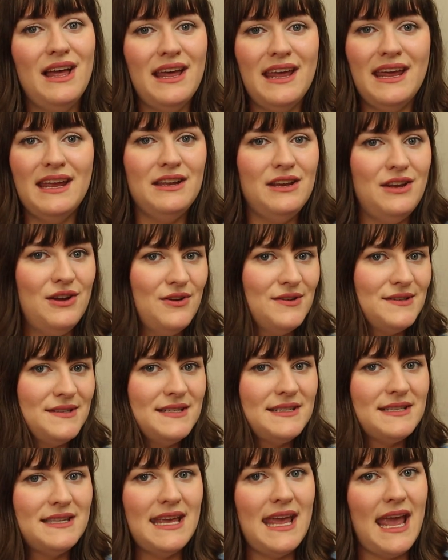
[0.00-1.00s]
It
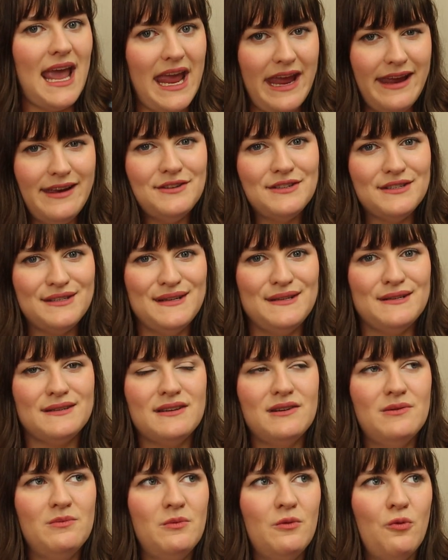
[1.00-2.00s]
uses the age
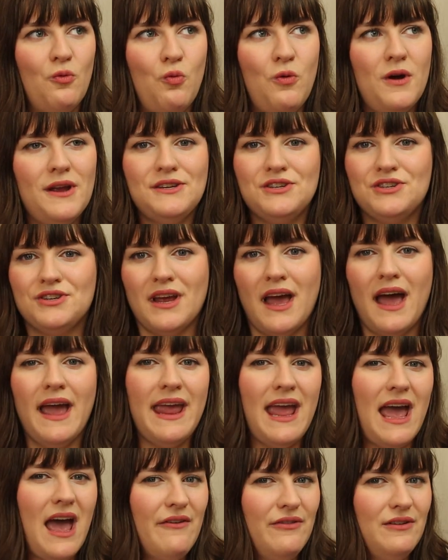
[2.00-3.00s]
system, which I
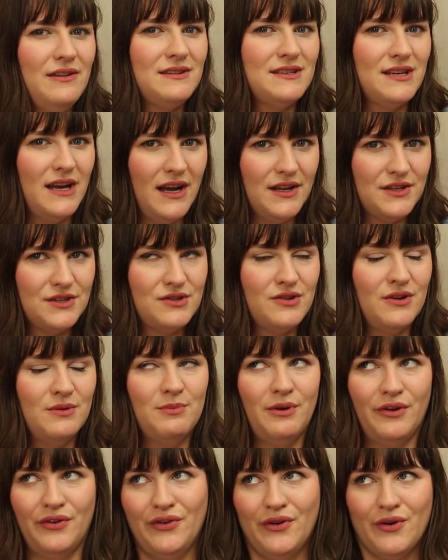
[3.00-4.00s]
haven't touched on
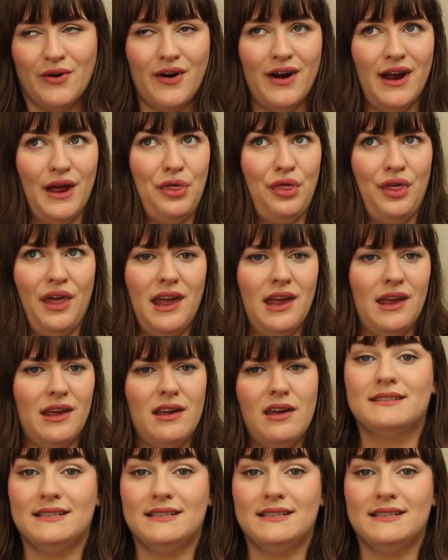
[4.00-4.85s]
before, I think.